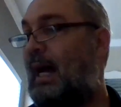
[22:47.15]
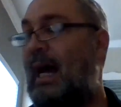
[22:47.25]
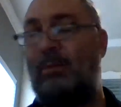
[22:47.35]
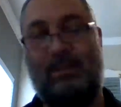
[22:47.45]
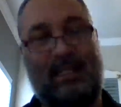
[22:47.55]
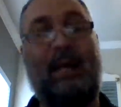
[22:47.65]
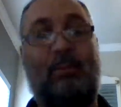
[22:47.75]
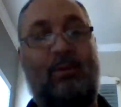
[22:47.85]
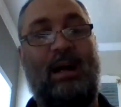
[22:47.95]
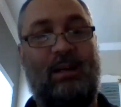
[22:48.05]
I would tape
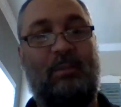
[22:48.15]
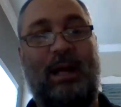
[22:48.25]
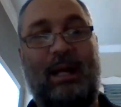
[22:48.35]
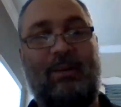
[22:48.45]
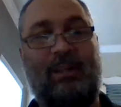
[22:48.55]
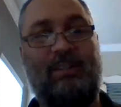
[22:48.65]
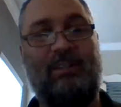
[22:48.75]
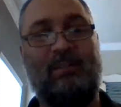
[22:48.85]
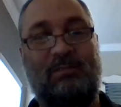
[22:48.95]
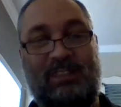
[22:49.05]
around the
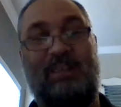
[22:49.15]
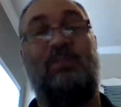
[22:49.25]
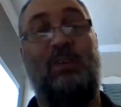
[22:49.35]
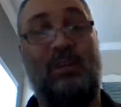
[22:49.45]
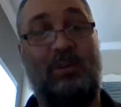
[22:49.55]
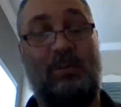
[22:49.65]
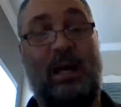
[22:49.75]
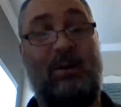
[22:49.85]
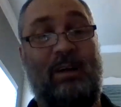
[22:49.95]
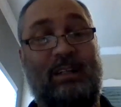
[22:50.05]
batteries, see if you can do a
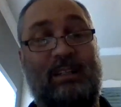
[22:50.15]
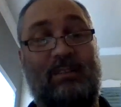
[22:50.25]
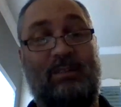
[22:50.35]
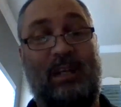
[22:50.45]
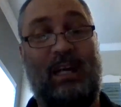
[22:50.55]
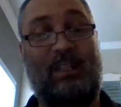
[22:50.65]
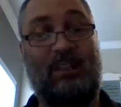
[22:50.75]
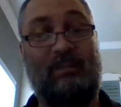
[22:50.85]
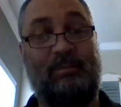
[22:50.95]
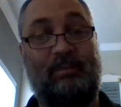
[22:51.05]
battery
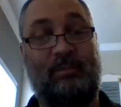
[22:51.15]
identification.